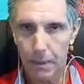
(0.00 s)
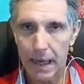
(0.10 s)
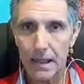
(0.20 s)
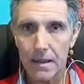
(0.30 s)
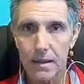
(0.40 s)

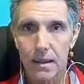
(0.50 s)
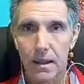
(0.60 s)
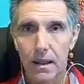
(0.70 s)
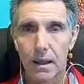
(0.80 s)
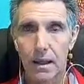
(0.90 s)
Plants
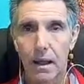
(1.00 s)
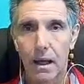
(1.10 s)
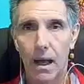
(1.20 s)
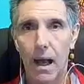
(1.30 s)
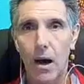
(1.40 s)

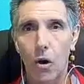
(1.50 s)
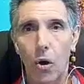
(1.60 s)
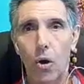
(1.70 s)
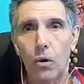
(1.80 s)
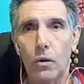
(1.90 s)
are
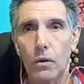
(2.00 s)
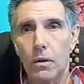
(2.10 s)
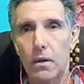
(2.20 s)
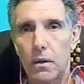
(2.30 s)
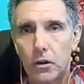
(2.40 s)
all
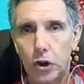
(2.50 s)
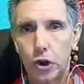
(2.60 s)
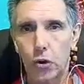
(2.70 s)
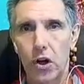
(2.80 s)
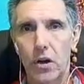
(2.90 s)

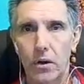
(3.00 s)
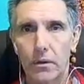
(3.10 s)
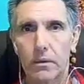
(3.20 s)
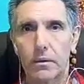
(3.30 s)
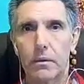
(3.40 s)

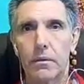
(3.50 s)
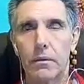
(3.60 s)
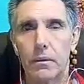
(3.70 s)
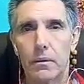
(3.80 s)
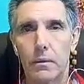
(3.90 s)
sugar,
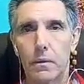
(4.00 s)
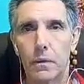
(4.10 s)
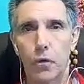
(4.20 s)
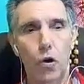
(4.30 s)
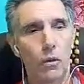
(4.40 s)

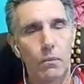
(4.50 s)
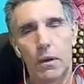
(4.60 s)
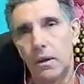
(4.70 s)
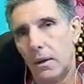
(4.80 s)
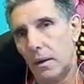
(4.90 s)

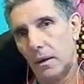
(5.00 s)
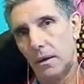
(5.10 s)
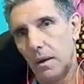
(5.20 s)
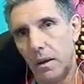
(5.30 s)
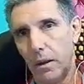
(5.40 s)
from
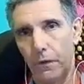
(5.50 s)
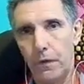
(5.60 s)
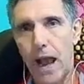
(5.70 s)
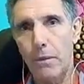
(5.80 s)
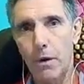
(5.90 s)
the
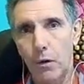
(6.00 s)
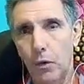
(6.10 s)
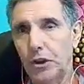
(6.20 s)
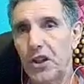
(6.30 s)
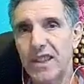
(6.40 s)
fiber,
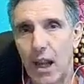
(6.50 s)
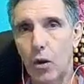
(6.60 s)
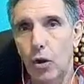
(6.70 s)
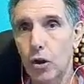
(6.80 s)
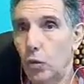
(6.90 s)
which is
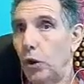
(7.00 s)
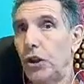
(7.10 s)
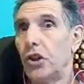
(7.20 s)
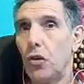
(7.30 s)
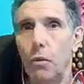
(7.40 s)
cellulose,
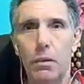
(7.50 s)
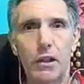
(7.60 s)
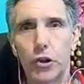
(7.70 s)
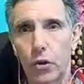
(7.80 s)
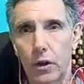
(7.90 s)
which is
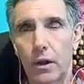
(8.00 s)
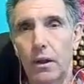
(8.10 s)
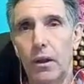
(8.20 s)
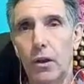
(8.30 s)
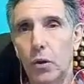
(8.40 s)
complex
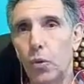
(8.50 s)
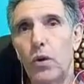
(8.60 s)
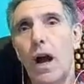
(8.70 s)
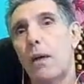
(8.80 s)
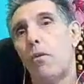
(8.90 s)
sugar, to
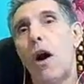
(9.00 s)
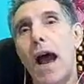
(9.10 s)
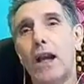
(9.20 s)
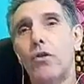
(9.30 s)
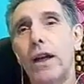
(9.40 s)

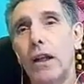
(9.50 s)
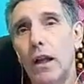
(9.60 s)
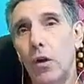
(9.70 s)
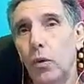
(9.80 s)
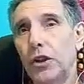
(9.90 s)

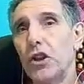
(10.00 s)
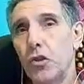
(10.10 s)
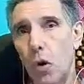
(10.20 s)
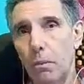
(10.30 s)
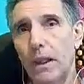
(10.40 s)
carbohydrate, which is
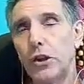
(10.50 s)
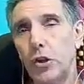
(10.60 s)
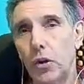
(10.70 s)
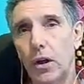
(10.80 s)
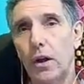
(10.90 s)
complex
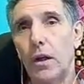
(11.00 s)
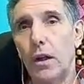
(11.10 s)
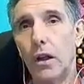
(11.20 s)
sugar,